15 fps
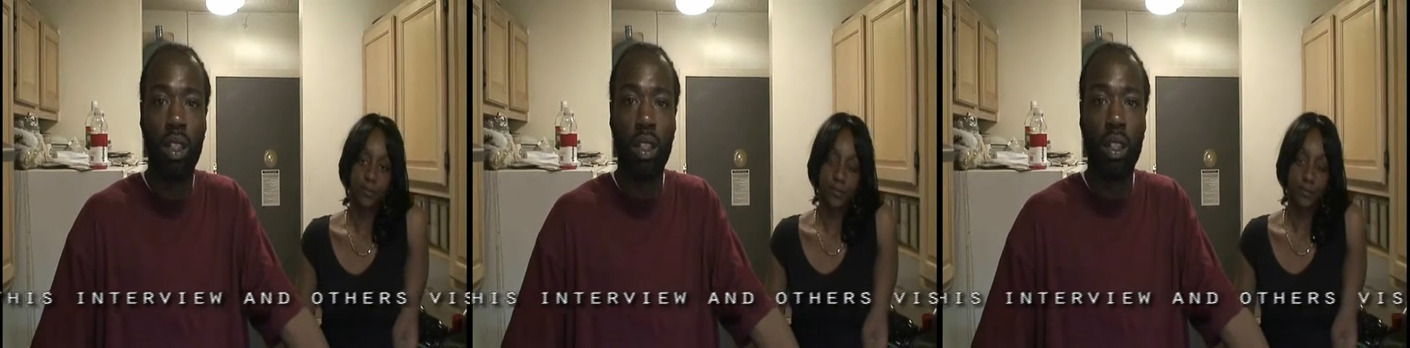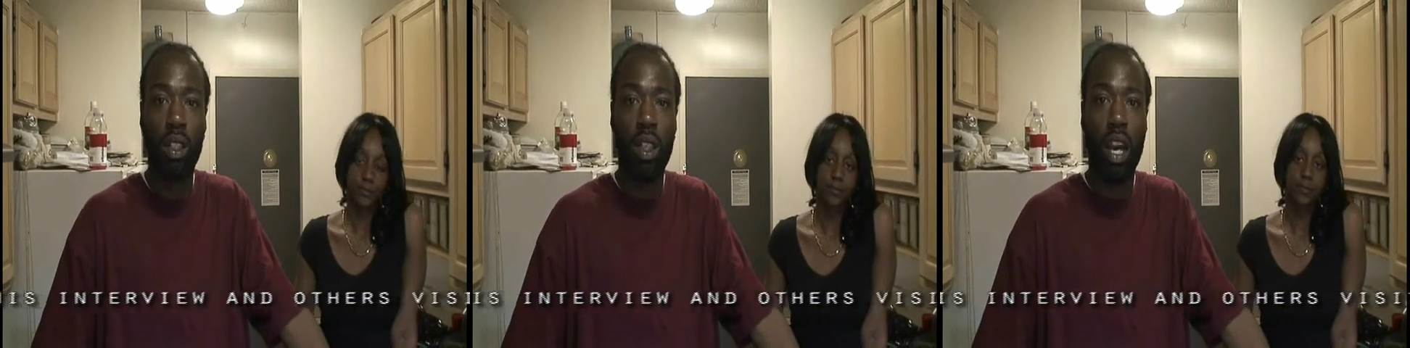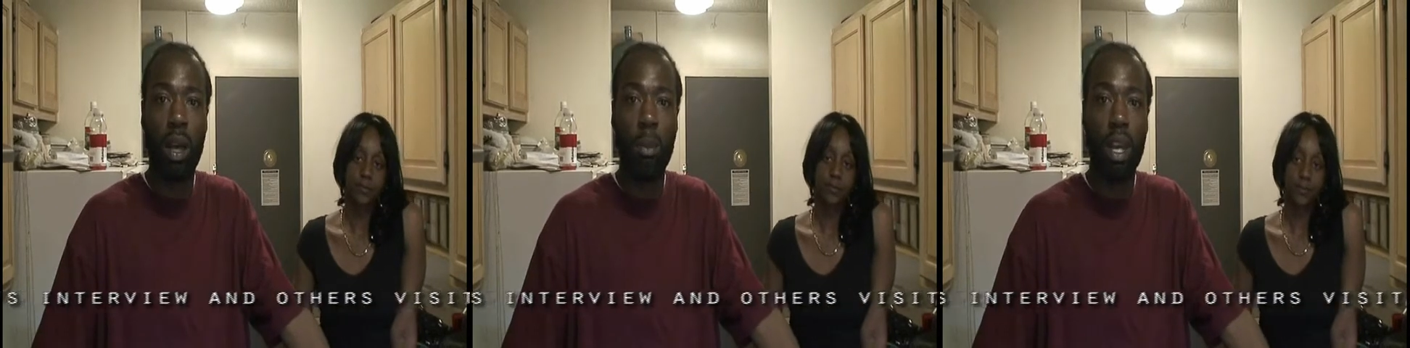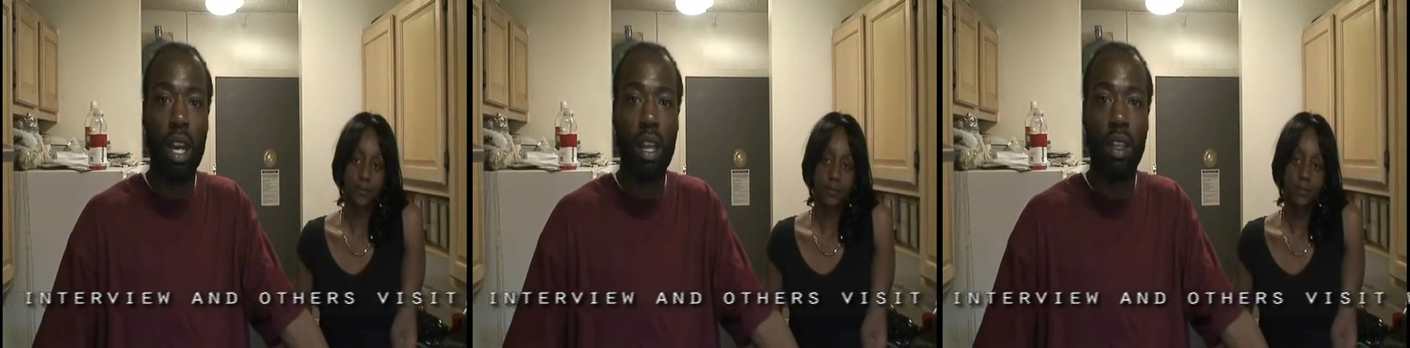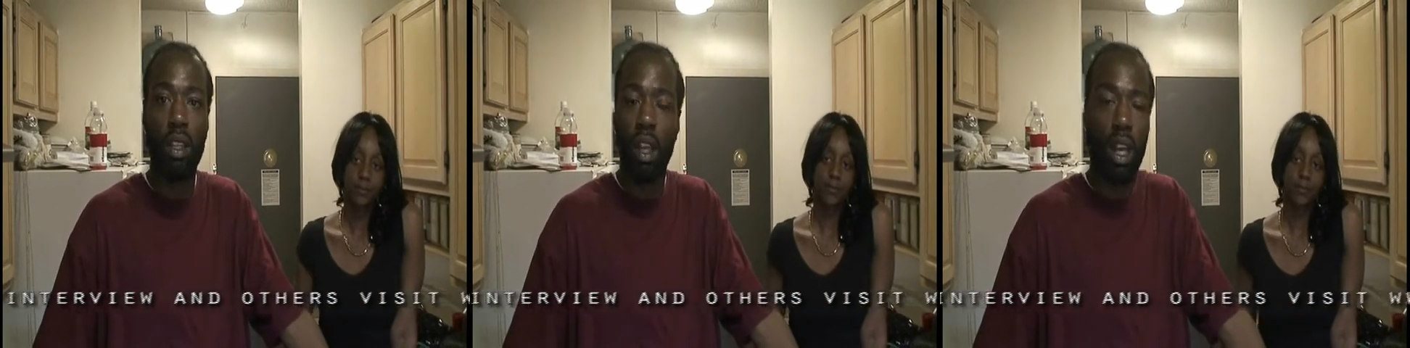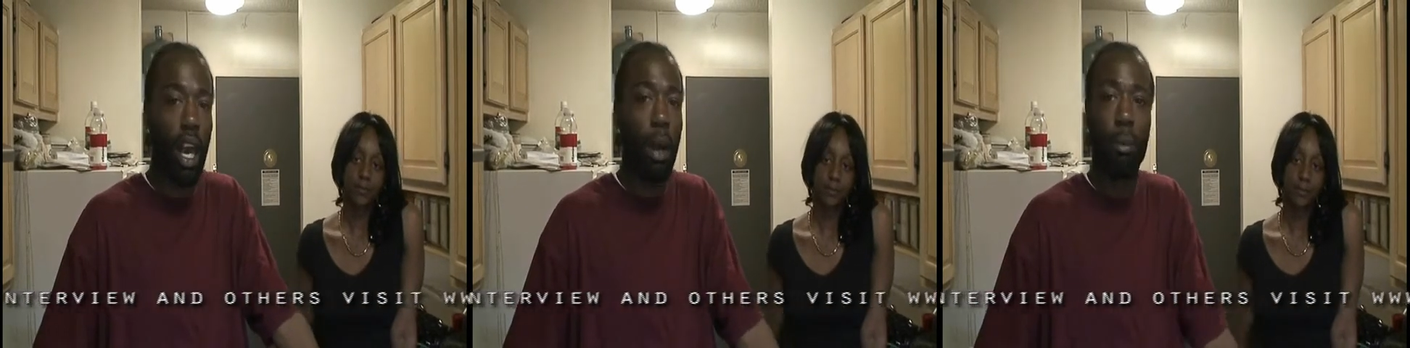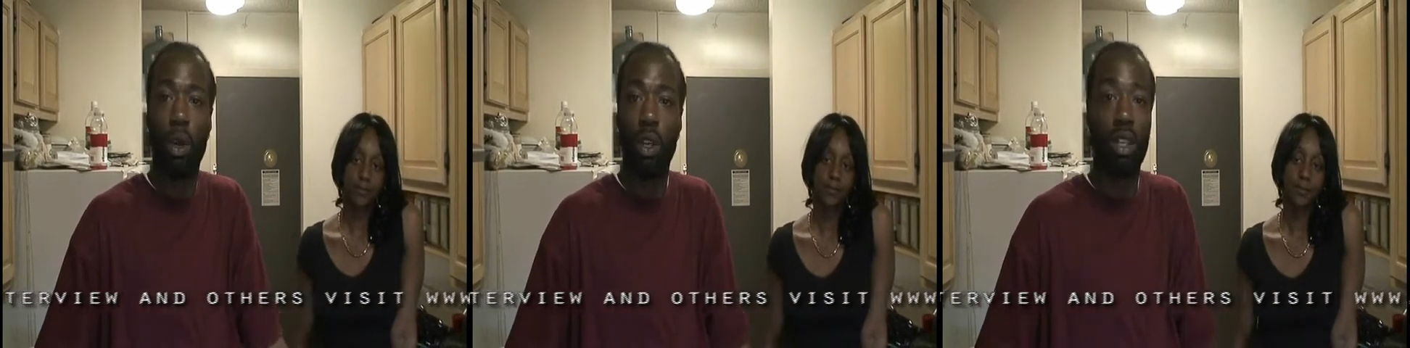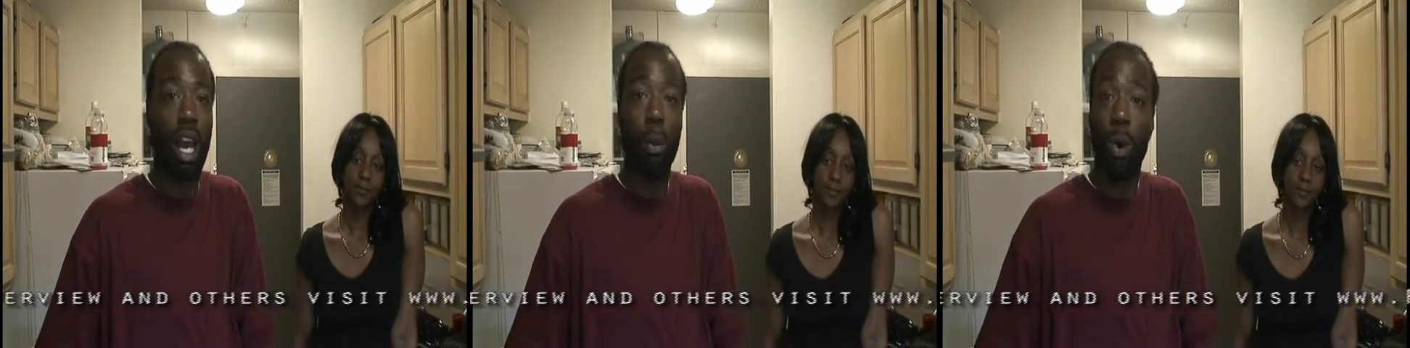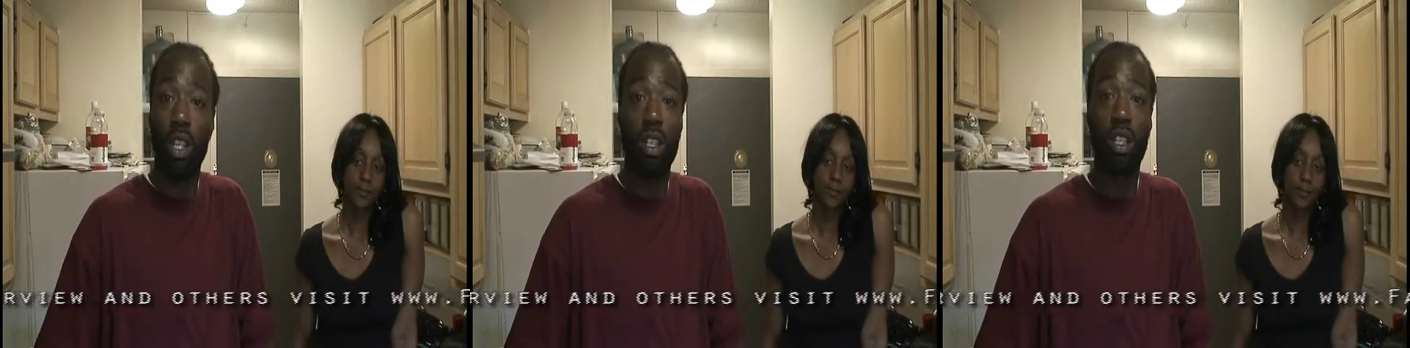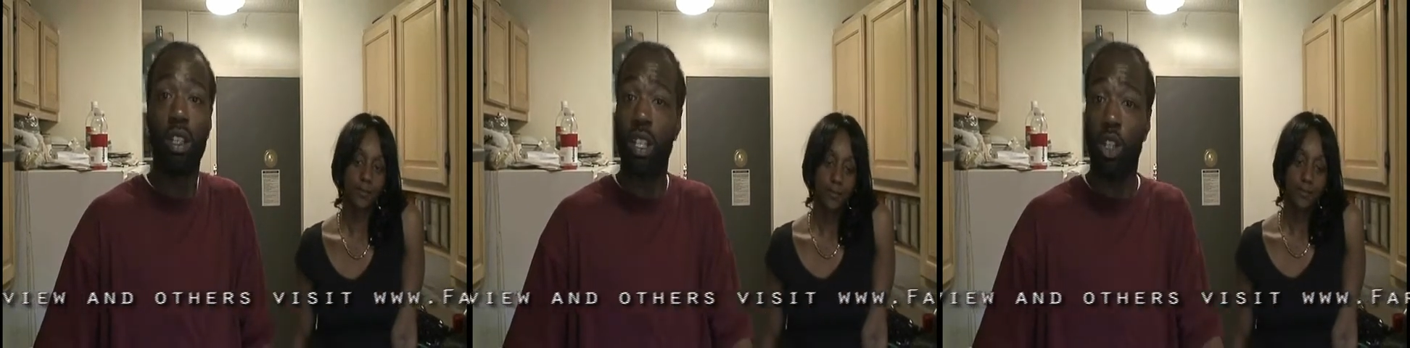Speaker 1: -hmm. You know what I mean? I'm not, I
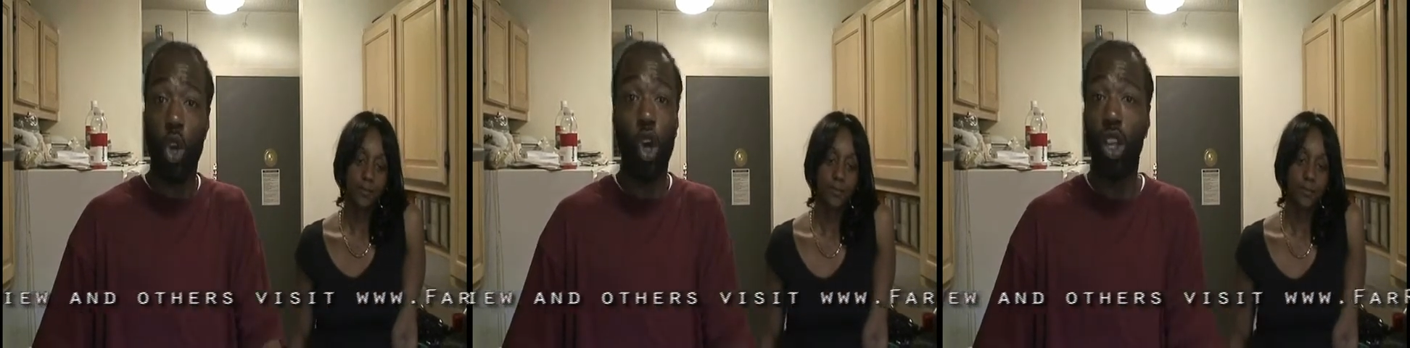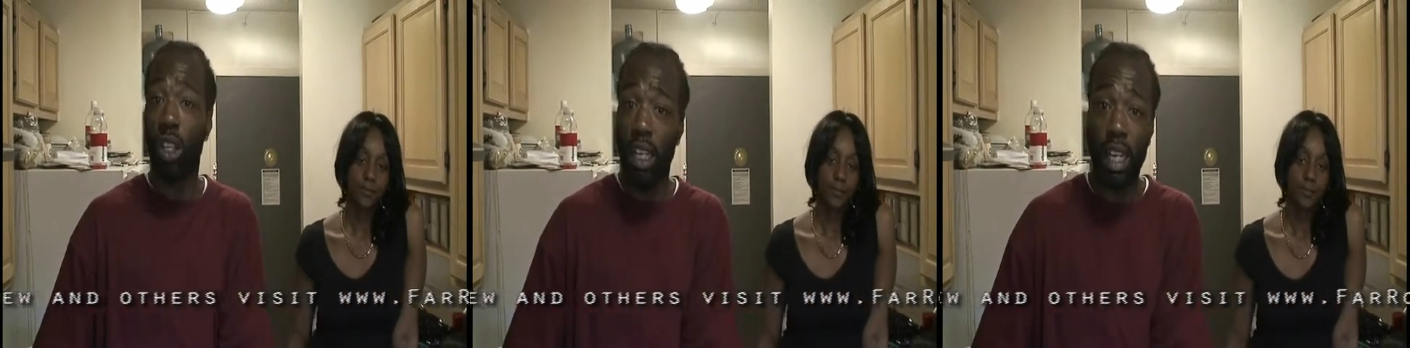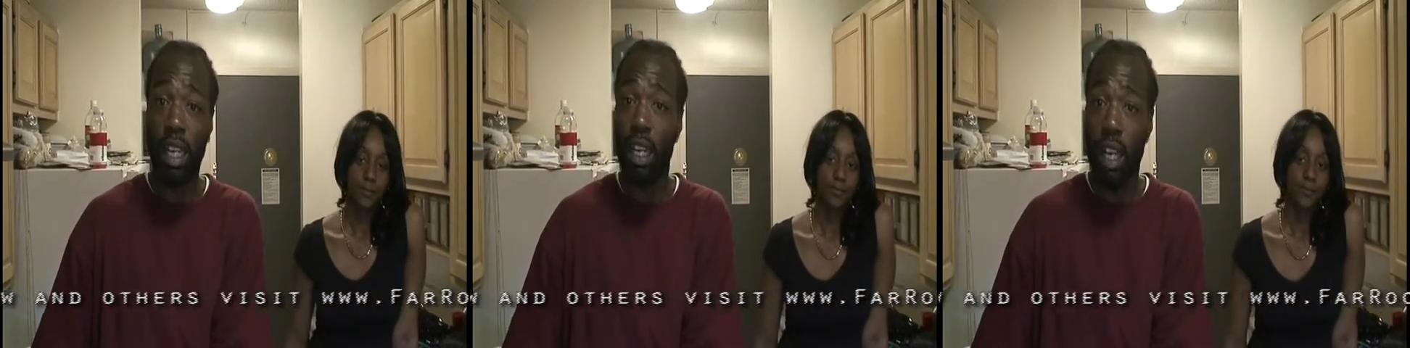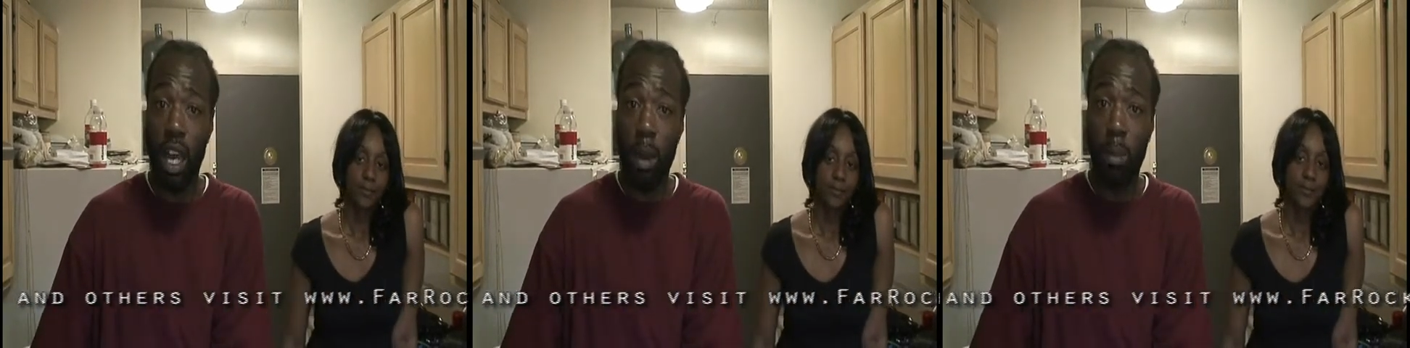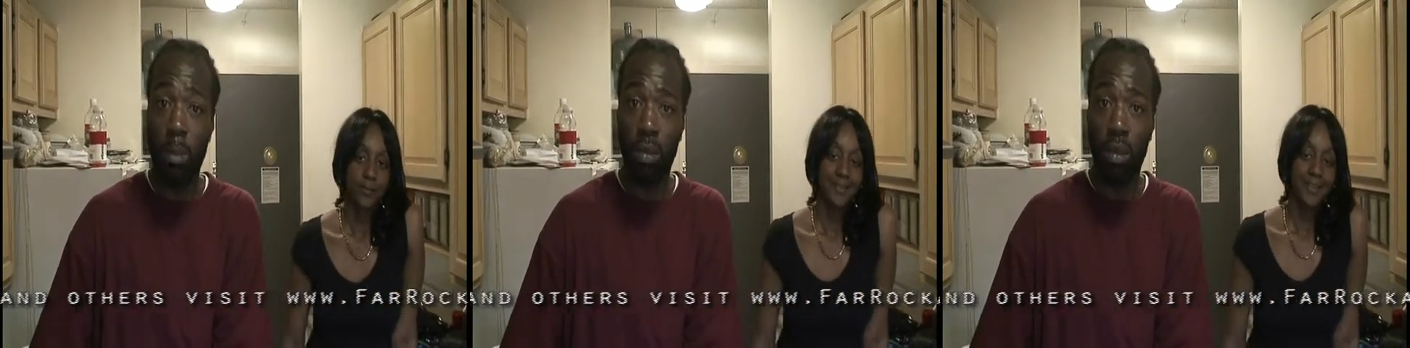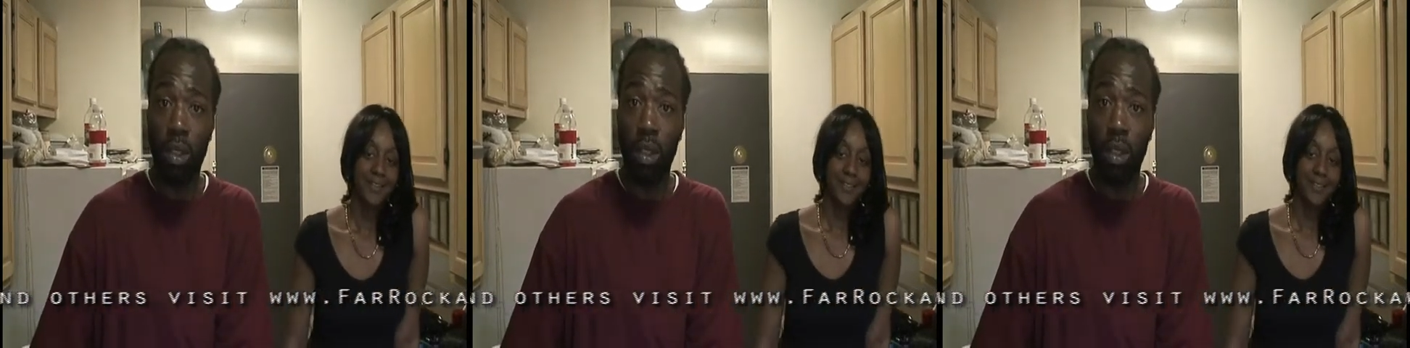wasn't disorderly to them.